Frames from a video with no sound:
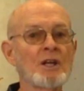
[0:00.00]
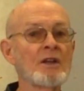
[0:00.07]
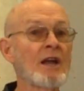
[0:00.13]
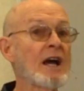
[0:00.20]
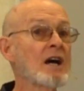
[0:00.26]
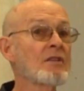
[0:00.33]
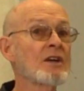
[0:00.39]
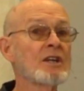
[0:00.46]
And
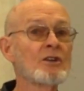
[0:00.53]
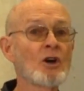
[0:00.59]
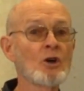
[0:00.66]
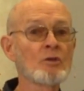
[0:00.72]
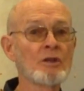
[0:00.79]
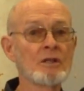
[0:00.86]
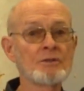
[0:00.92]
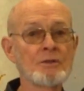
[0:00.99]
now they
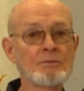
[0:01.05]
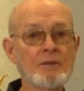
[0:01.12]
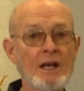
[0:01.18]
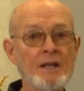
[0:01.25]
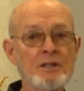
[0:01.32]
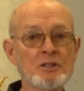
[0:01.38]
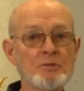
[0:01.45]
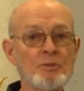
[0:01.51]
know that
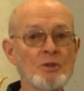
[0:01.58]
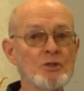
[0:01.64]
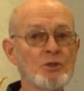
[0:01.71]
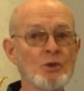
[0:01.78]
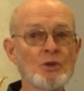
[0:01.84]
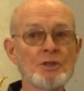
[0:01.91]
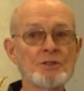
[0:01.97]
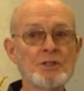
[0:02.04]
Canis
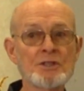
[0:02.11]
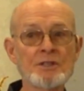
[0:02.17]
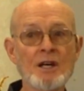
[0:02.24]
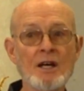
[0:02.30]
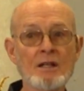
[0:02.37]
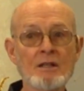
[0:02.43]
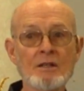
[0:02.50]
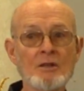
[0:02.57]
Majoris is
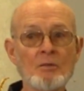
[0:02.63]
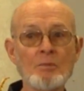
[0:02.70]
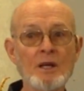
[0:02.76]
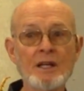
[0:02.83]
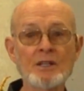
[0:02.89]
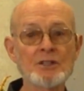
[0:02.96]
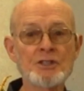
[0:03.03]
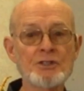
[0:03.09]
not the
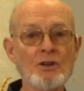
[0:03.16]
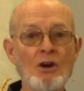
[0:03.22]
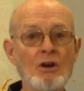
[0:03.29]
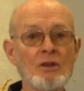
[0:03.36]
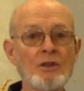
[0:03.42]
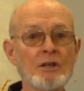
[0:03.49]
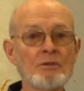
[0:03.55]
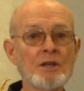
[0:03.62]
biggest
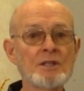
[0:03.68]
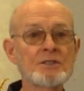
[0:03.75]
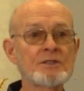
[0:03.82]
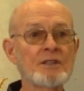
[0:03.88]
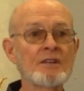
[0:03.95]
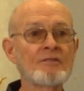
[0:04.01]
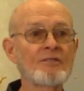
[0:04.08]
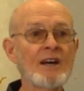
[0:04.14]
star there is.
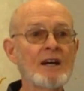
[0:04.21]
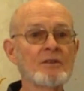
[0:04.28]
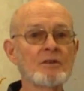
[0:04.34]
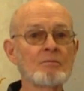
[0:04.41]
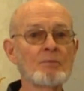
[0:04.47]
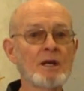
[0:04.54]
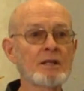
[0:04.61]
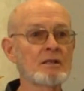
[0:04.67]
They found
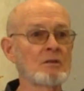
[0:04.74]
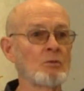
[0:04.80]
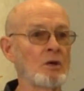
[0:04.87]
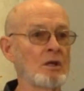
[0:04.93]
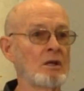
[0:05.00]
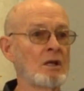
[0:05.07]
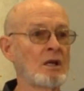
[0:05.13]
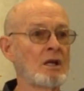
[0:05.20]
a bigger one.